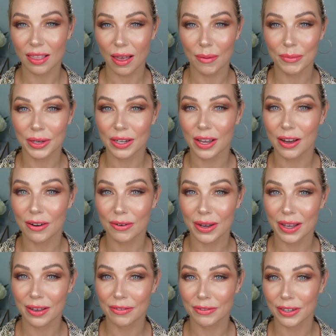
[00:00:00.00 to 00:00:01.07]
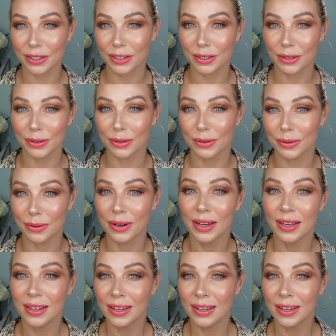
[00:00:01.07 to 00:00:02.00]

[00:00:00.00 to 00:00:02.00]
Let me know if you